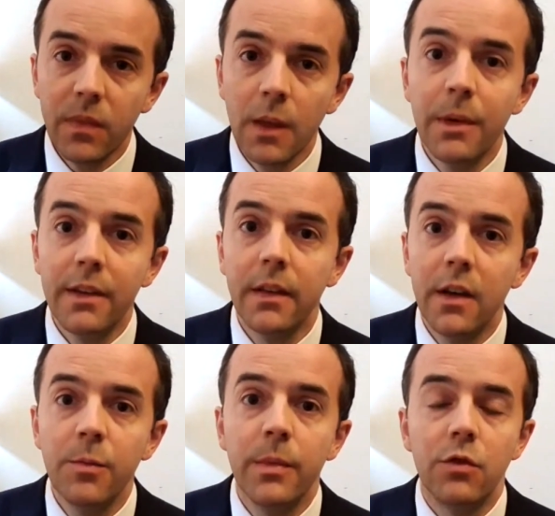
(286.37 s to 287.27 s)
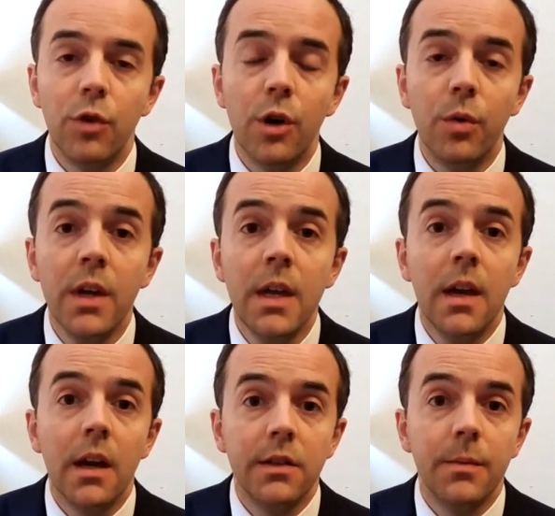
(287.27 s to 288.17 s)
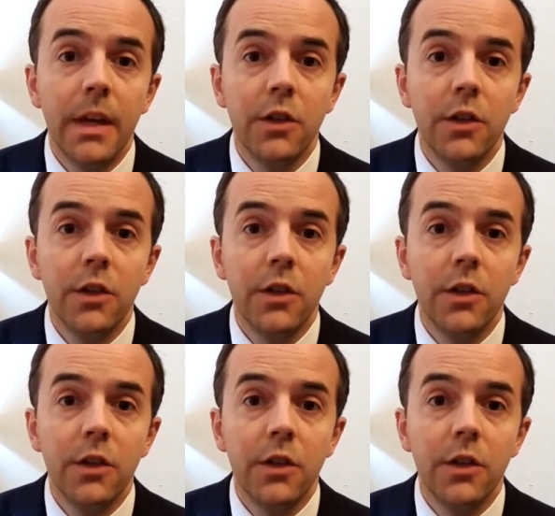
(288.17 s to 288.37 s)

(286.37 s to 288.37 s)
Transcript: But it's the government's role to make